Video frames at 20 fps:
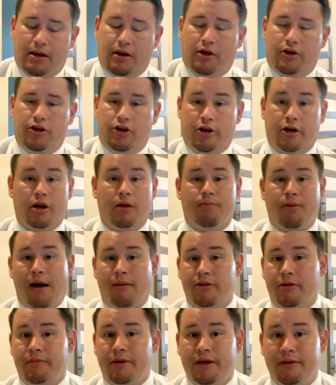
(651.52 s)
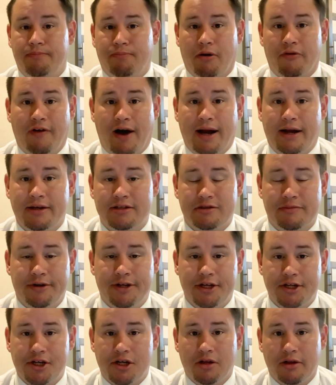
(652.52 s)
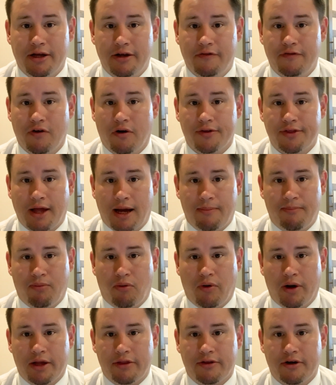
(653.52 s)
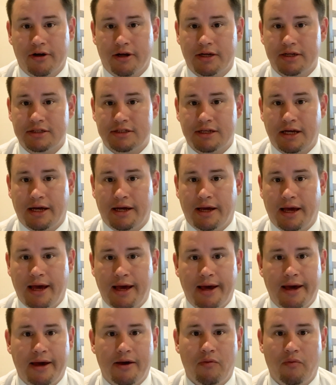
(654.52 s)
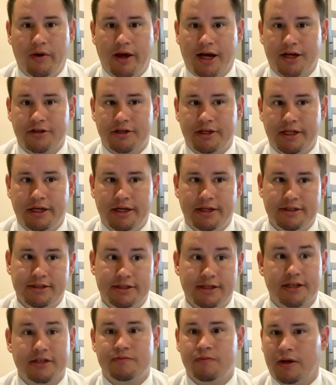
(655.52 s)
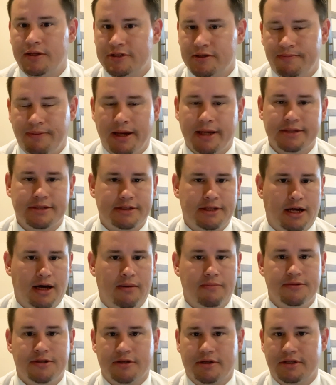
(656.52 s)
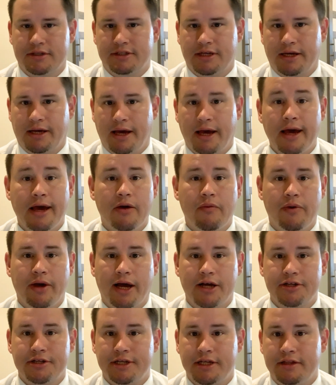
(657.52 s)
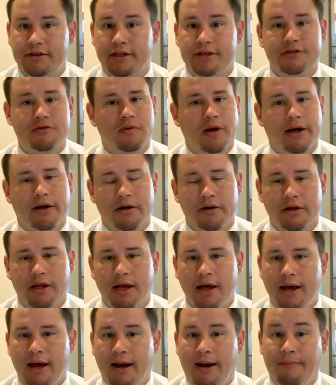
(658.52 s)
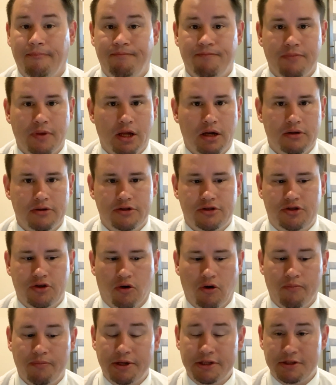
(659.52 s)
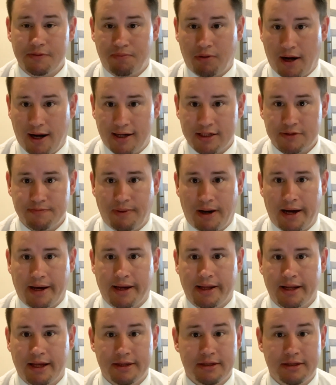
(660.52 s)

You're going to probably be providing some additional info at that point. They're going to say, hey, we actually need 6 months of pay stubs. They're going to say, hey, we actually need this record. Don't be surprised by it.